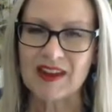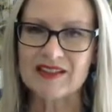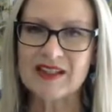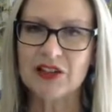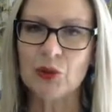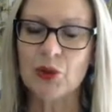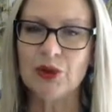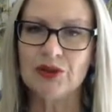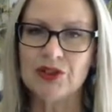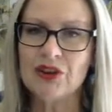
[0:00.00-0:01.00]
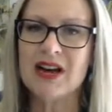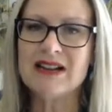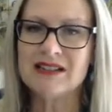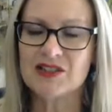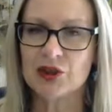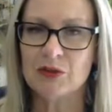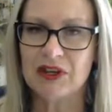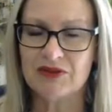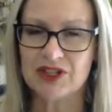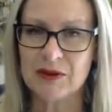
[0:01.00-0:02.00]
said, well, you can't sue
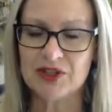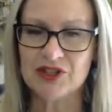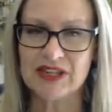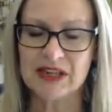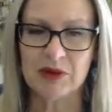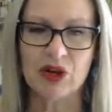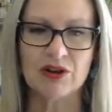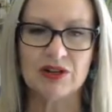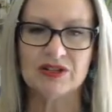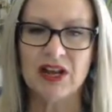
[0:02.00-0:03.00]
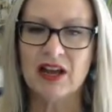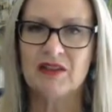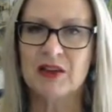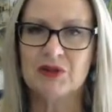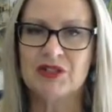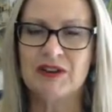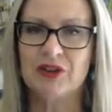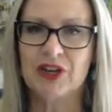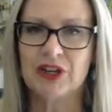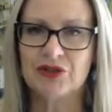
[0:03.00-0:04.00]
me for damages here because there was never
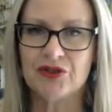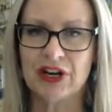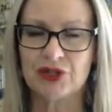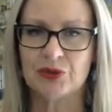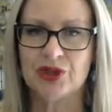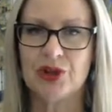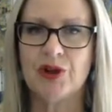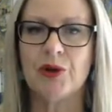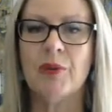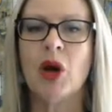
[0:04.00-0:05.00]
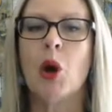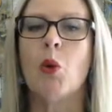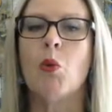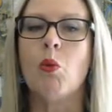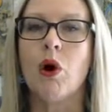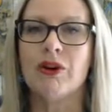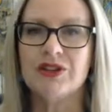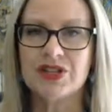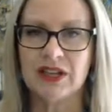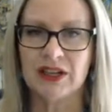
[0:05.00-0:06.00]
any contractual term
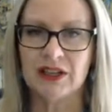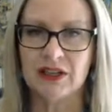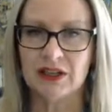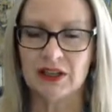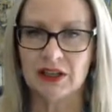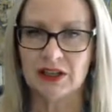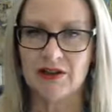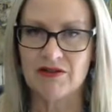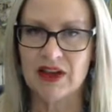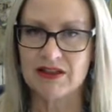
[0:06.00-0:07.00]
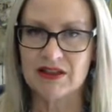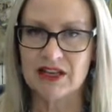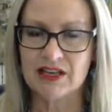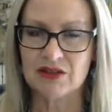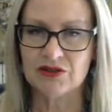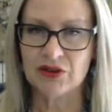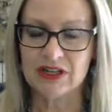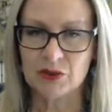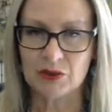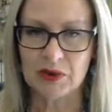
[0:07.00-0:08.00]
warranting that the
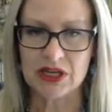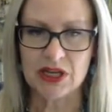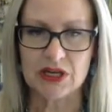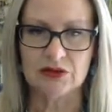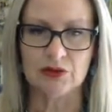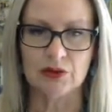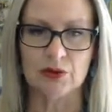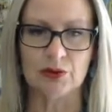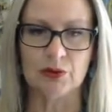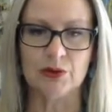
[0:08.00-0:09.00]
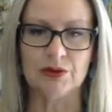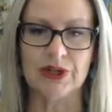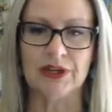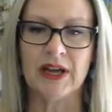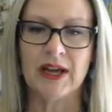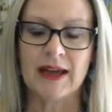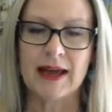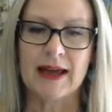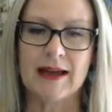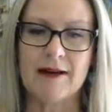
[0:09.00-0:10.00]
drains would be in good order.
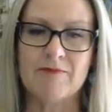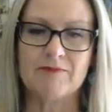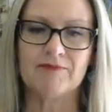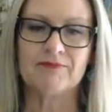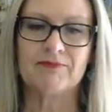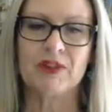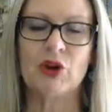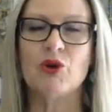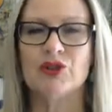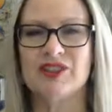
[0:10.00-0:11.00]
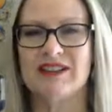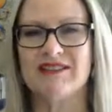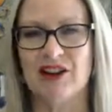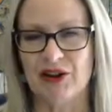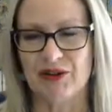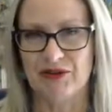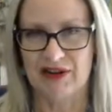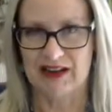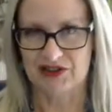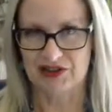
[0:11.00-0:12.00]
The court said no,
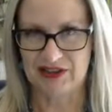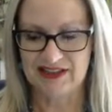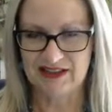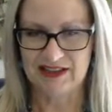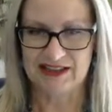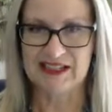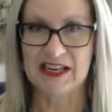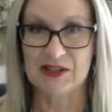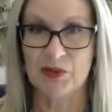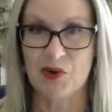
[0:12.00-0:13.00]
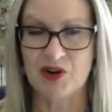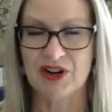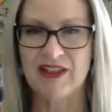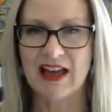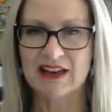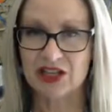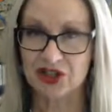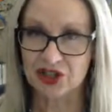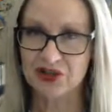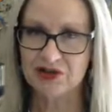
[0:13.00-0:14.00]
actually. Guess what? That
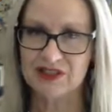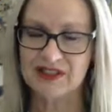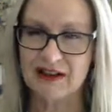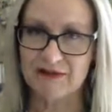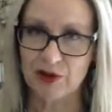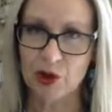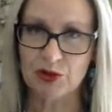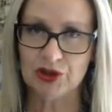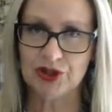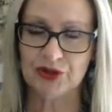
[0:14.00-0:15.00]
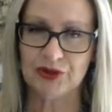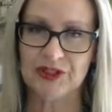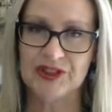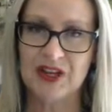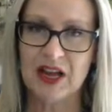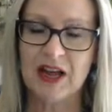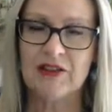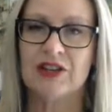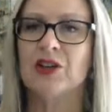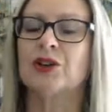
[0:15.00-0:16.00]
assurance, that verbal assurance
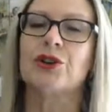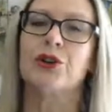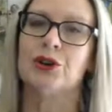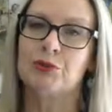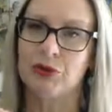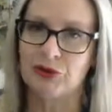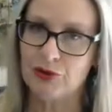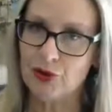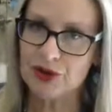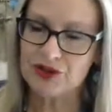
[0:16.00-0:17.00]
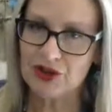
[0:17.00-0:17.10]
that occurred before you